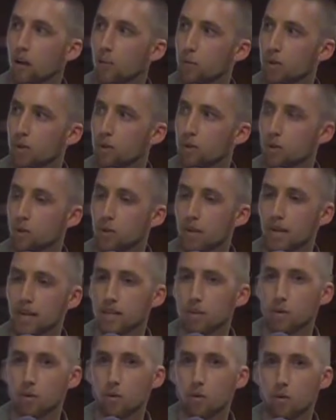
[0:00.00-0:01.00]
When you do
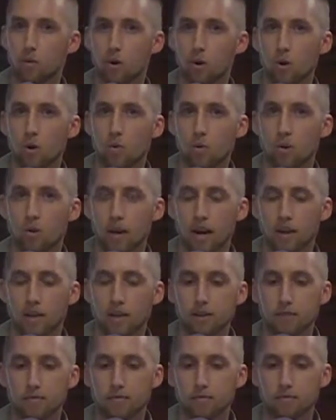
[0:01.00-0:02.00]
things on your own, you
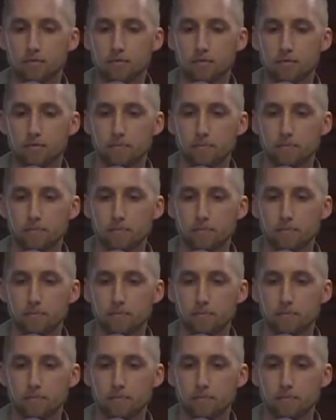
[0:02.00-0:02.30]
kind of